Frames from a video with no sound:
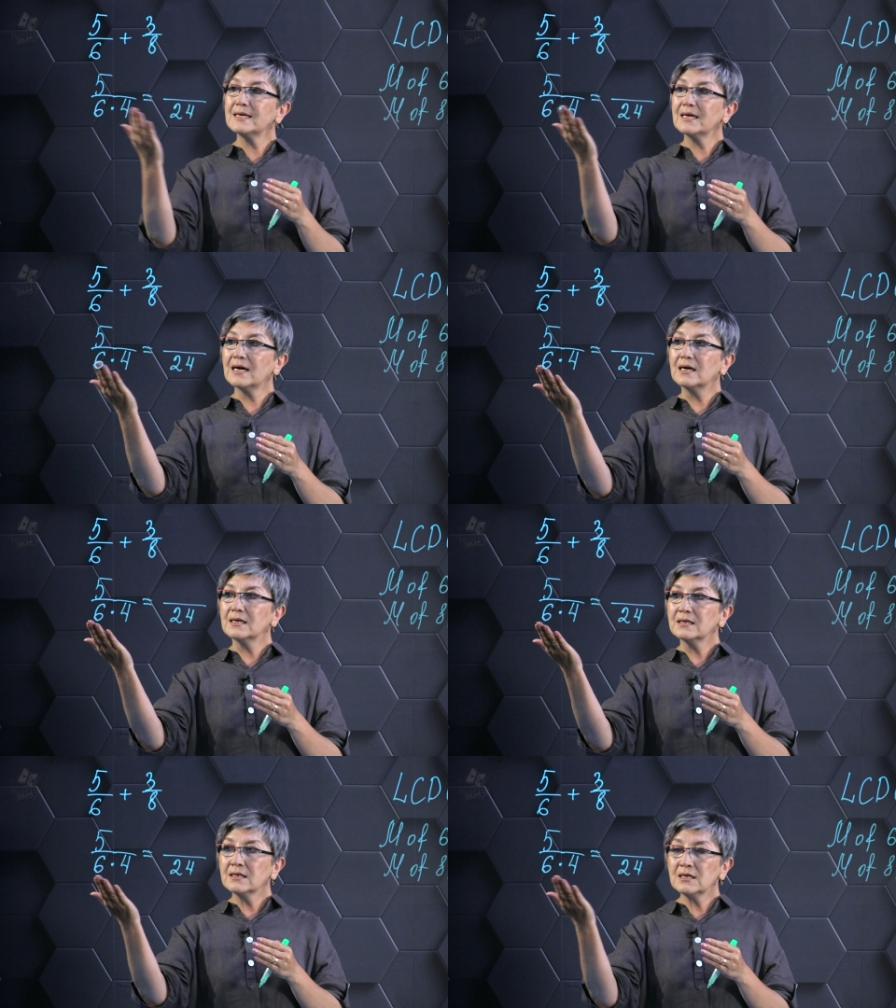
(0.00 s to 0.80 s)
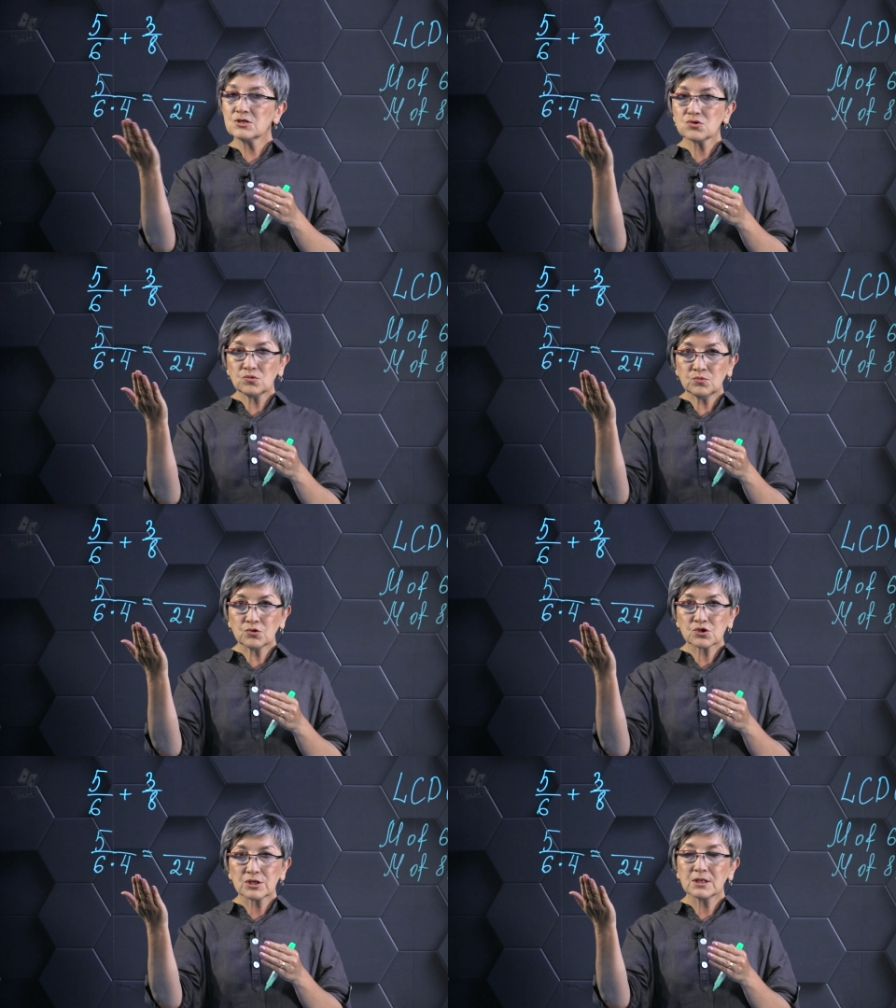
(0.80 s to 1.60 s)
But if I multiply
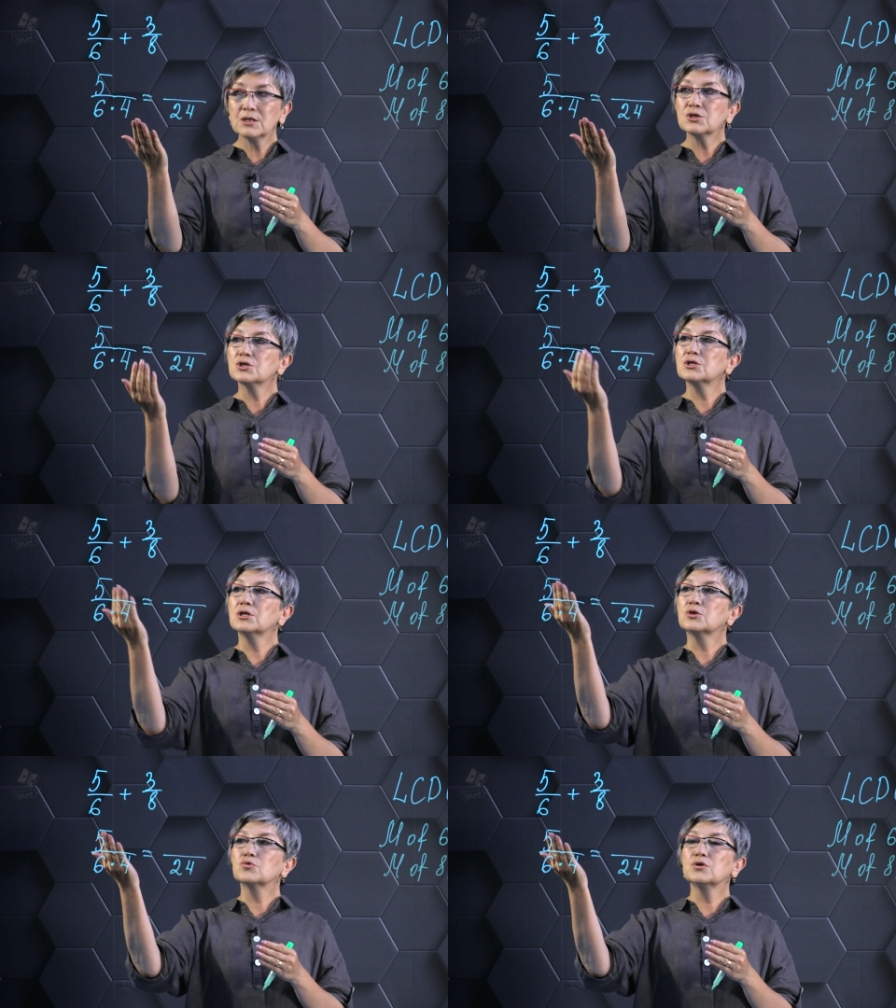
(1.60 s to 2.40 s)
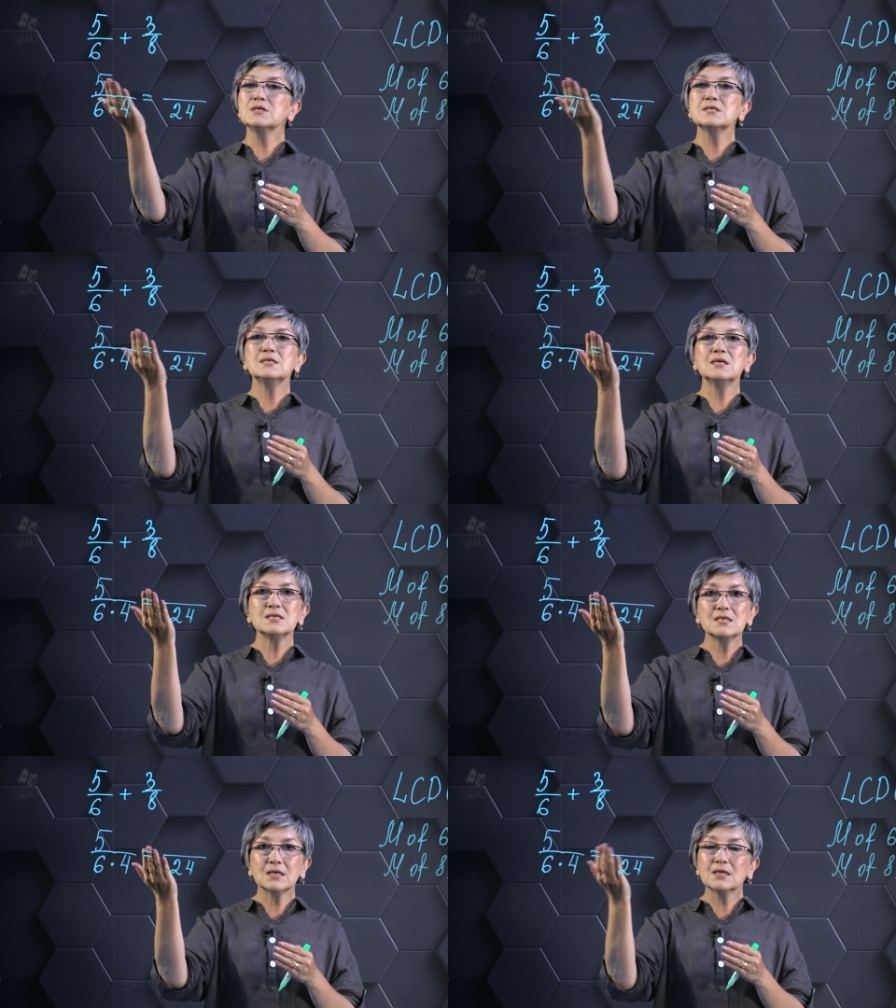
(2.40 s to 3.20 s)
the bottom by four,
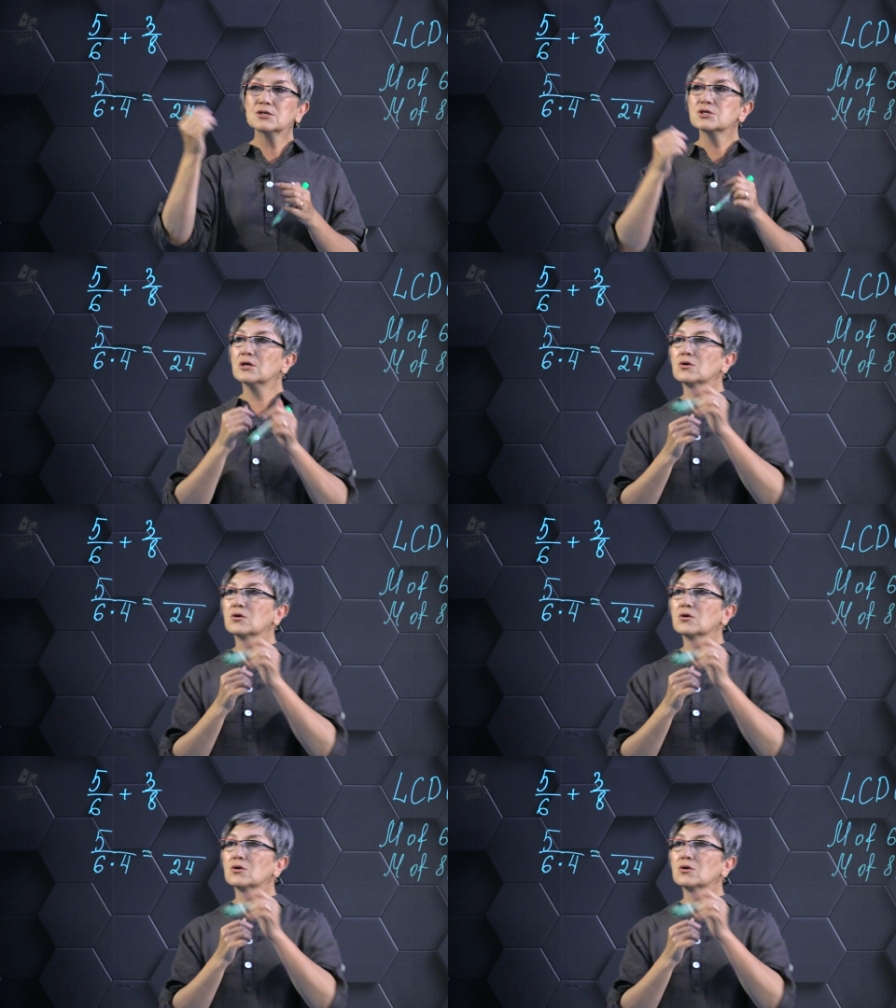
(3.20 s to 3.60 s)
then here